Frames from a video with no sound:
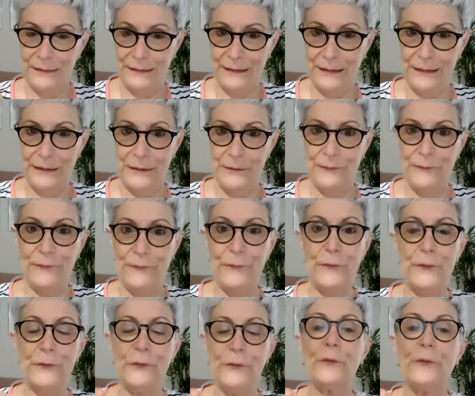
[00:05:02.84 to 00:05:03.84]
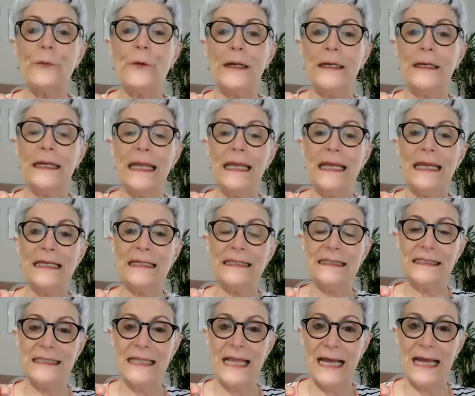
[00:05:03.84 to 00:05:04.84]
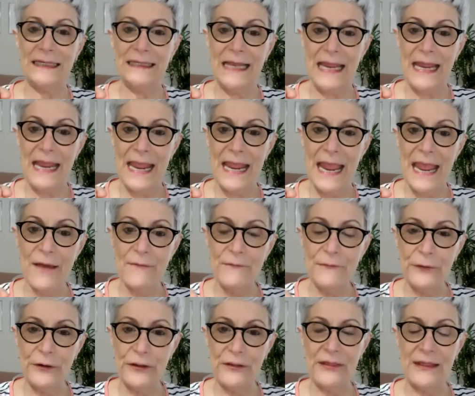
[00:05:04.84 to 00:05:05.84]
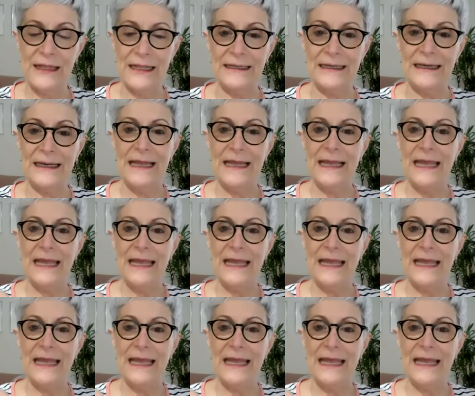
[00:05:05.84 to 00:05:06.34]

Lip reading: the fourth one is that everything